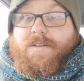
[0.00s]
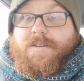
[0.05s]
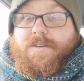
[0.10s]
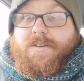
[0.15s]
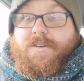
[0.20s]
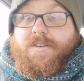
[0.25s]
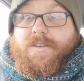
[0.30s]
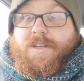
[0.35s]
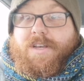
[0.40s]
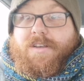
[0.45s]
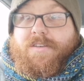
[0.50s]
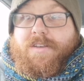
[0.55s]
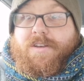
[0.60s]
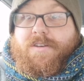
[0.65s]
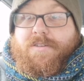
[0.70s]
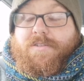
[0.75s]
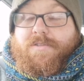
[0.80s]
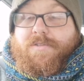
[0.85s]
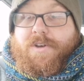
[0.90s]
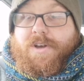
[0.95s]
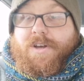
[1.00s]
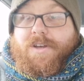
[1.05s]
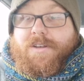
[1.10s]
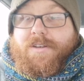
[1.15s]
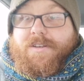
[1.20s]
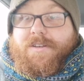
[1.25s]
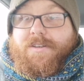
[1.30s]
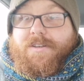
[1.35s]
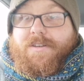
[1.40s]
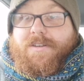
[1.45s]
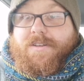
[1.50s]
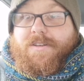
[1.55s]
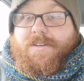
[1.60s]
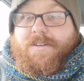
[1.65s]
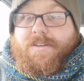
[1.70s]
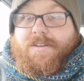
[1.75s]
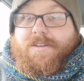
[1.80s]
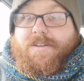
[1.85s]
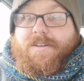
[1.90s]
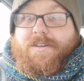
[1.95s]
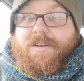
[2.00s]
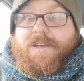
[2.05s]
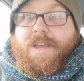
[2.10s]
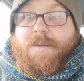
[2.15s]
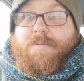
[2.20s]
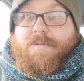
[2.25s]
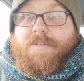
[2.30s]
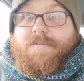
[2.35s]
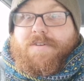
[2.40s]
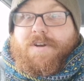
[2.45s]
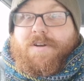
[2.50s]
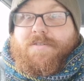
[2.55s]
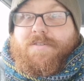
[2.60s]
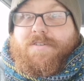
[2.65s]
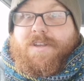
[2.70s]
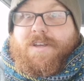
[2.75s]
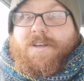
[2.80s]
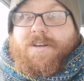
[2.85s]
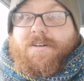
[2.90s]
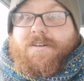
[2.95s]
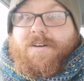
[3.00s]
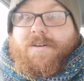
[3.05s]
Just say signal's fine. Keeping the phone still.